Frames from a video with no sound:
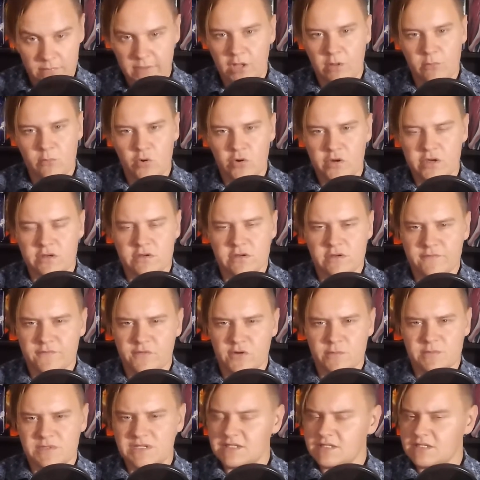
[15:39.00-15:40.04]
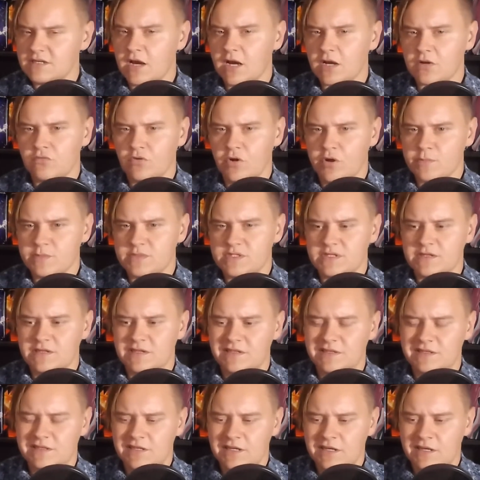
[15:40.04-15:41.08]
Morgan confirms he's not Crom's
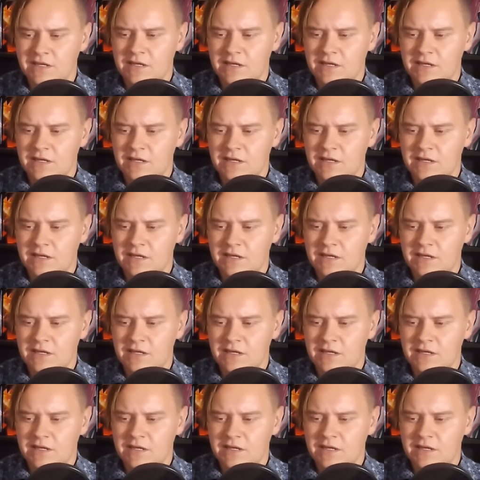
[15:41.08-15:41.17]
son,